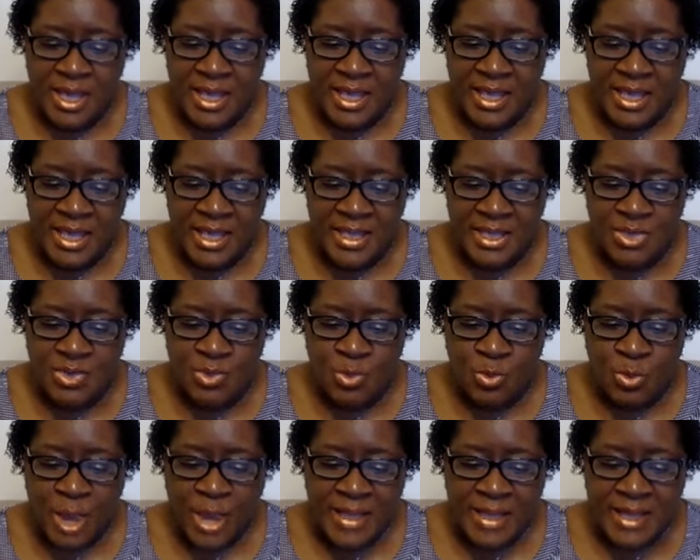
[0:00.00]
is
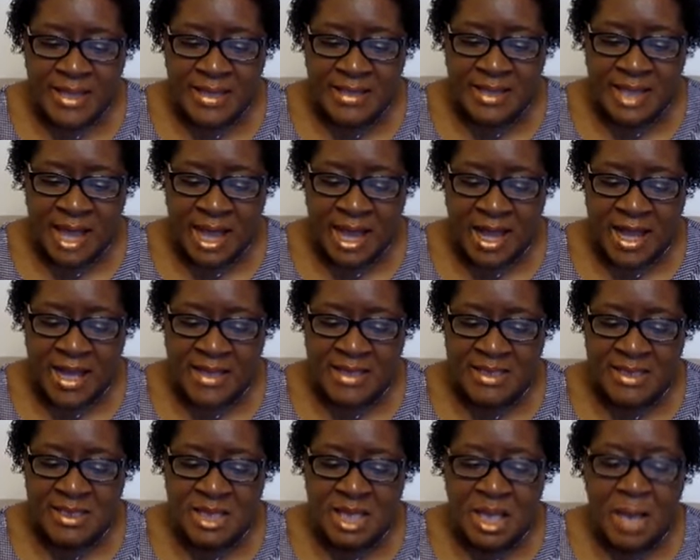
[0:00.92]

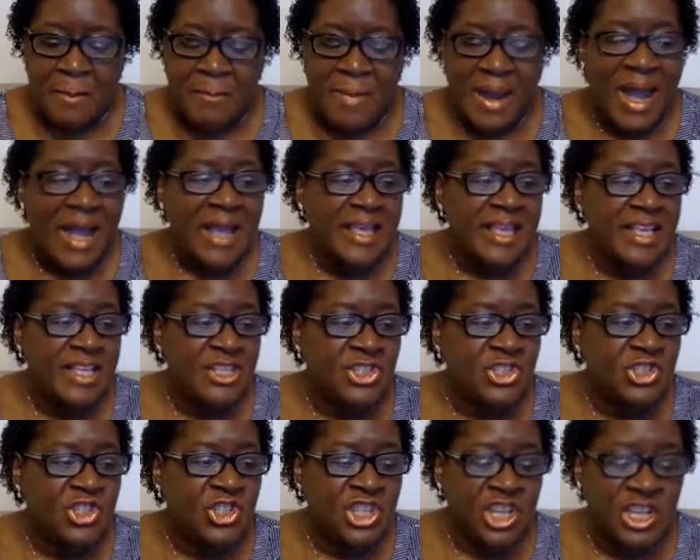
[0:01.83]
recognized by his
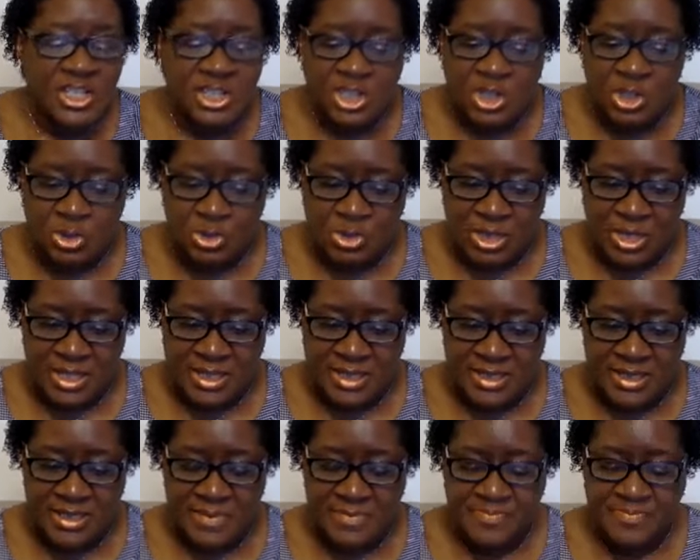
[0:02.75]

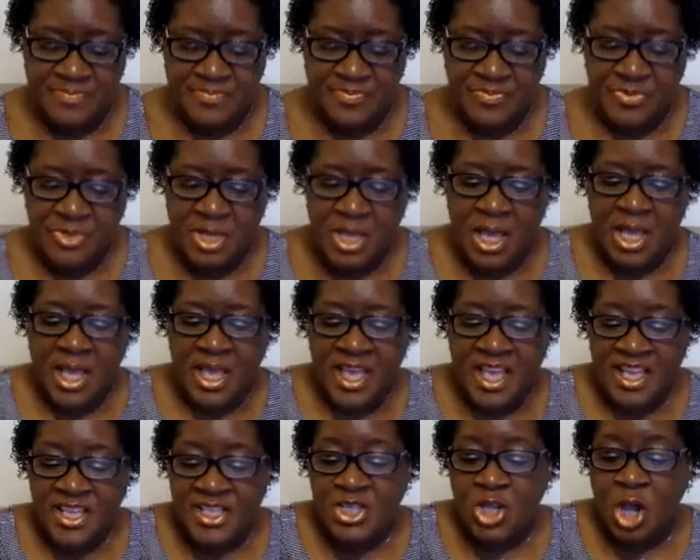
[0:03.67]
gentleness.
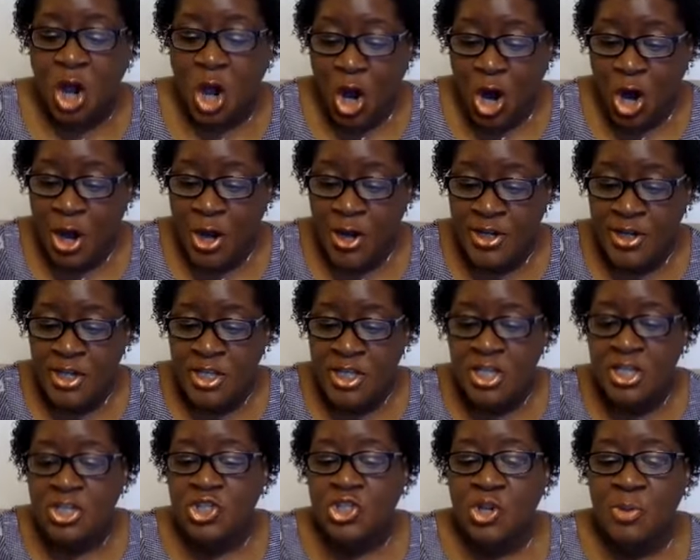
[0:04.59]
His heart
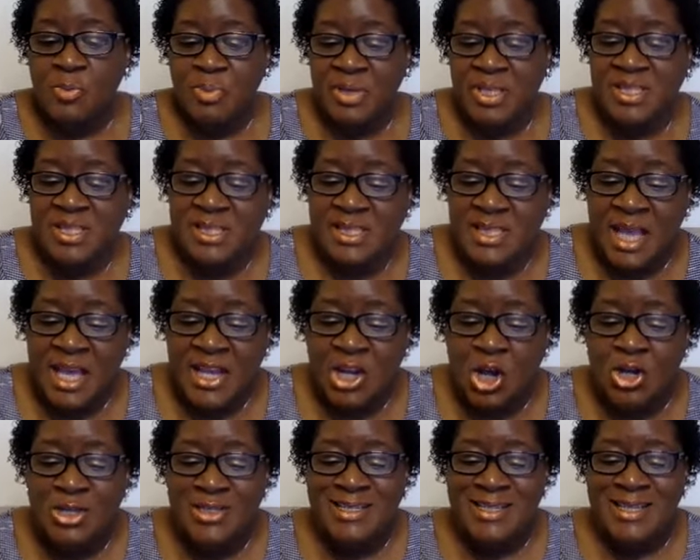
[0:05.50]
should be set
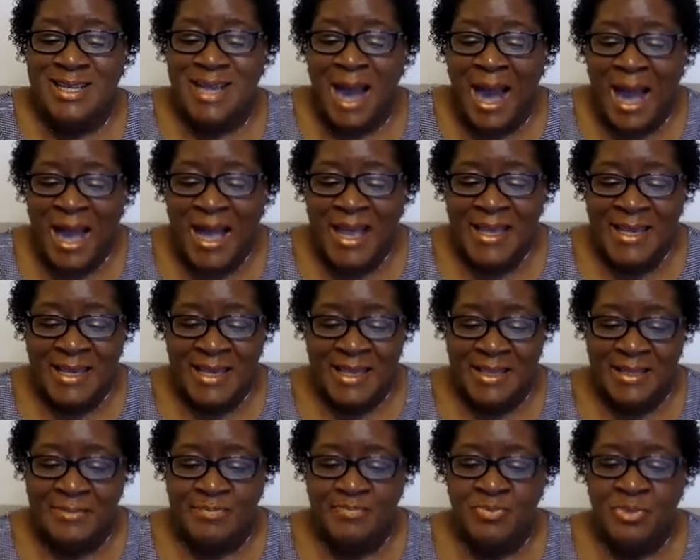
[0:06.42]
on
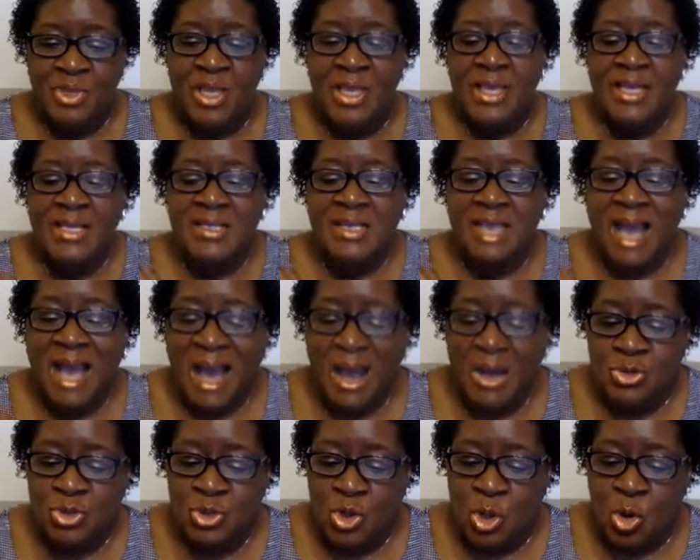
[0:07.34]
guiding his
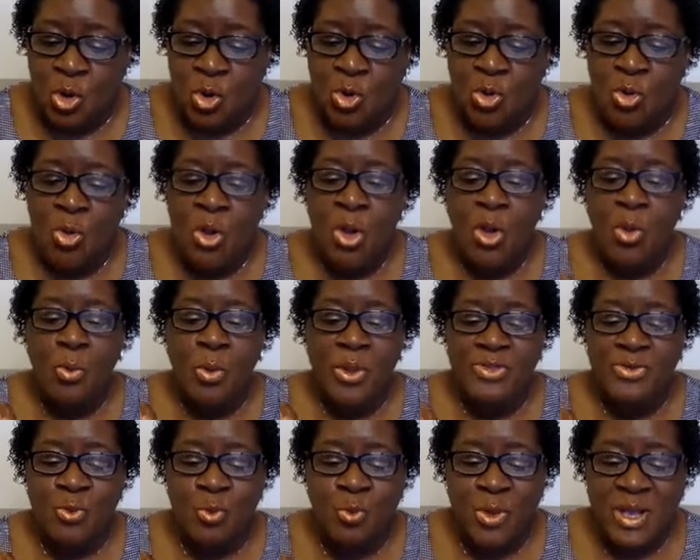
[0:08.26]
household with
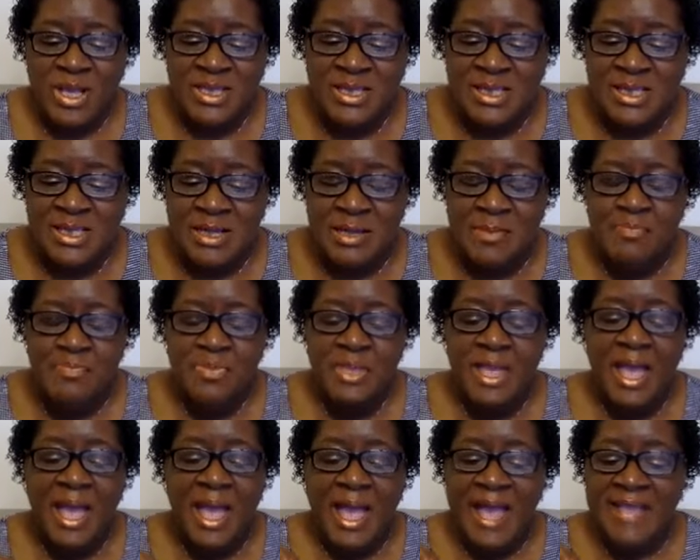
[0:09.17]
wisdom
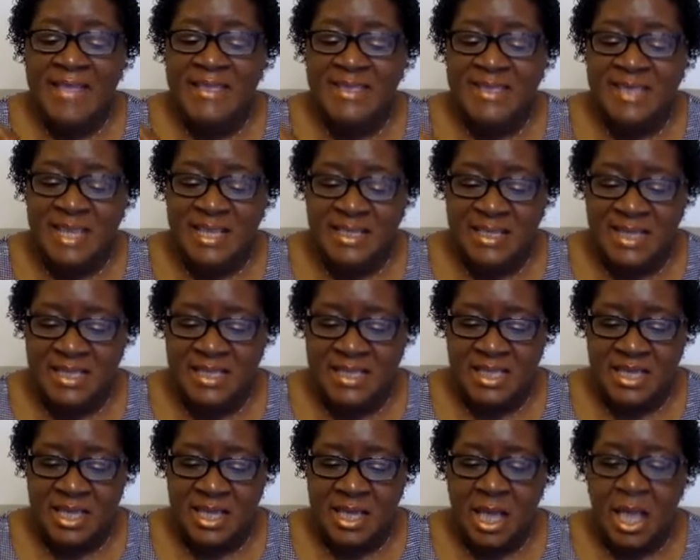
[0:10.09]
and
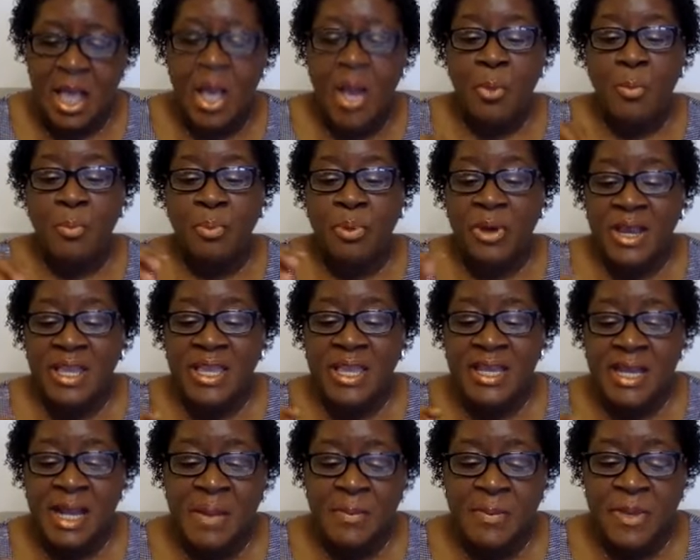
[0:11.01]
dignity,
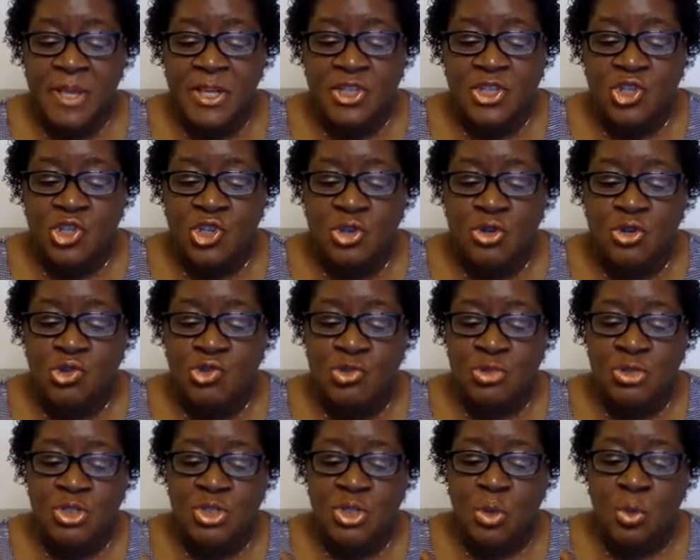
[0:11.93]
bringing up his
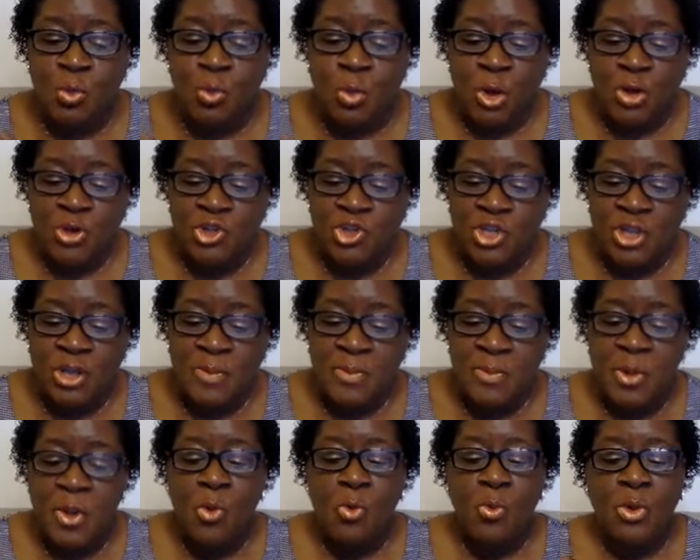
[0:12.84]
children to worship
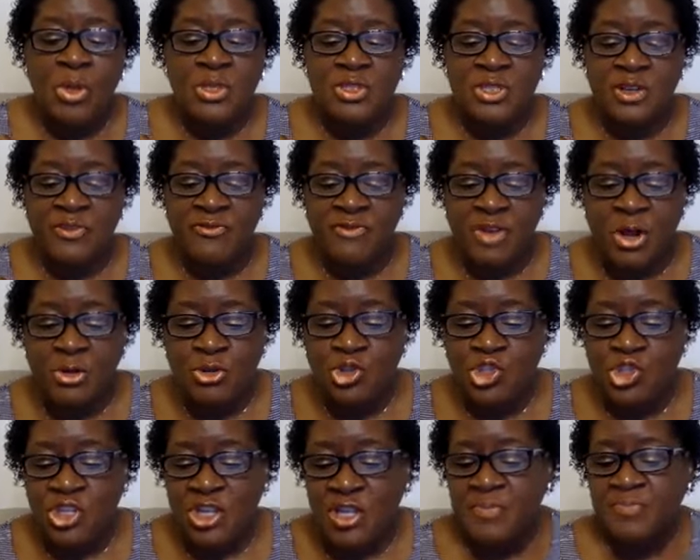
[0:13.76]
with
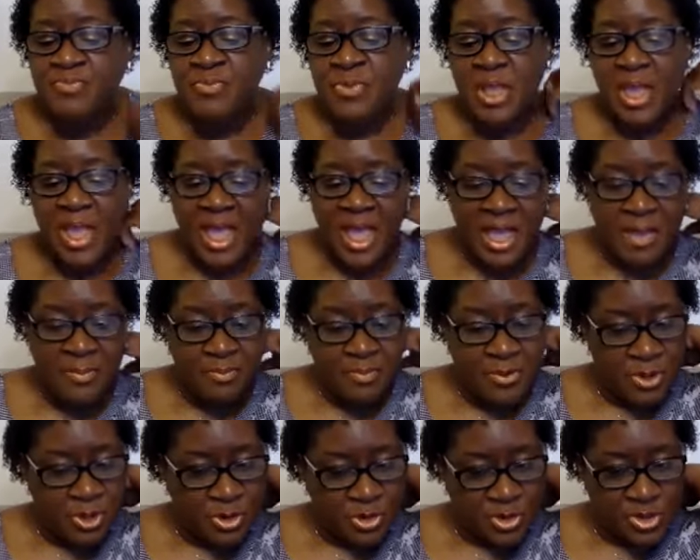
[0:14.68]
devotion and
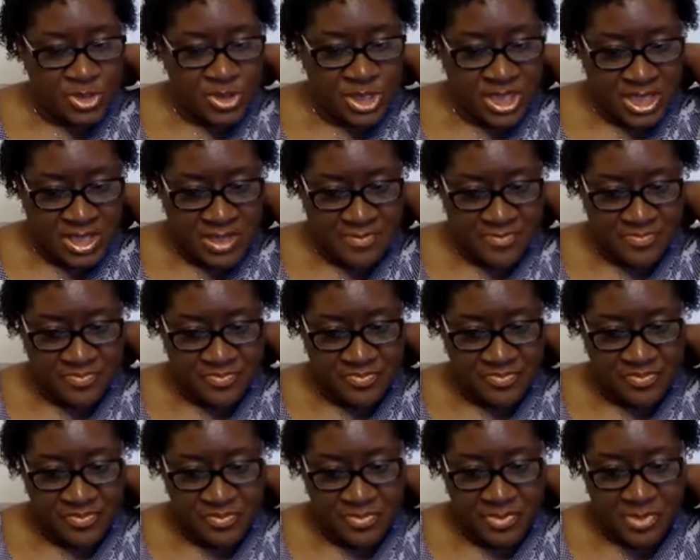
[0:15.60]
purity.
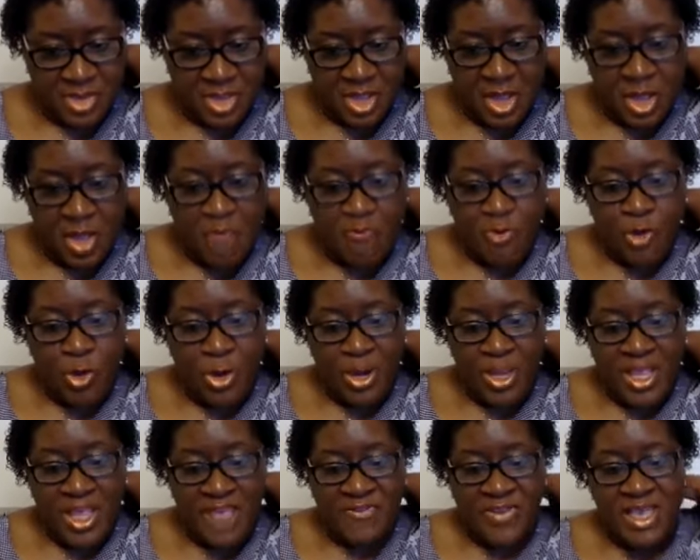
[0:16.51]
For
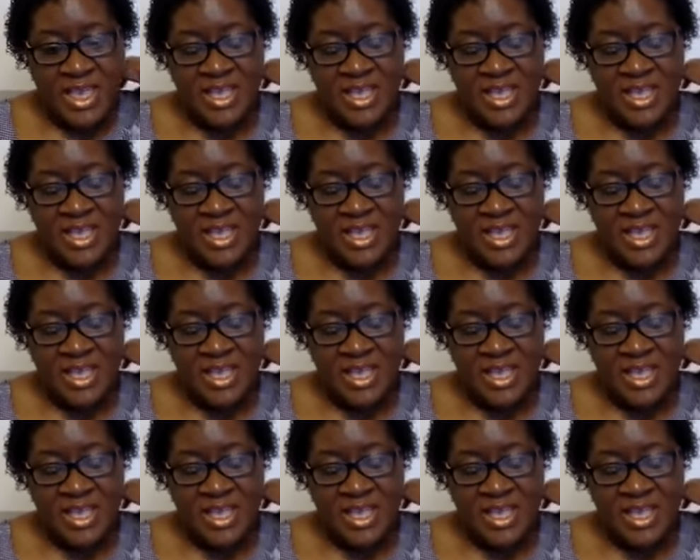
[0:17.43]
if